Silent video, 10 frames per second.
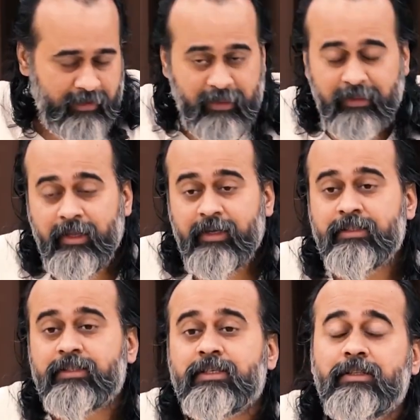And then there
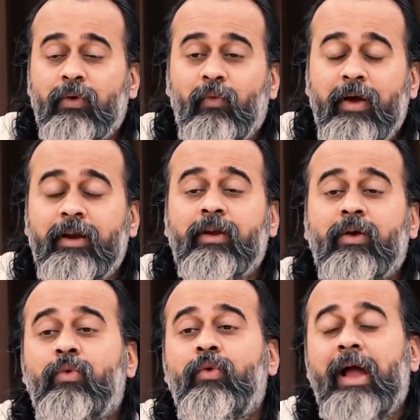is the one
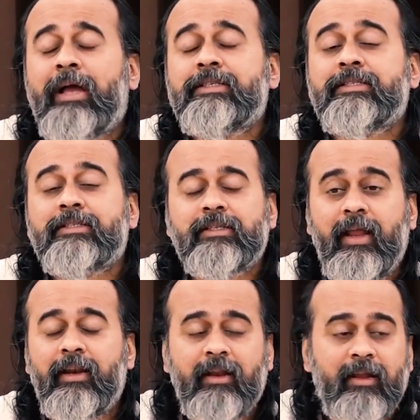who has
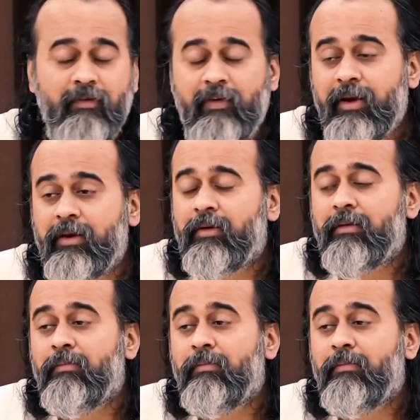an even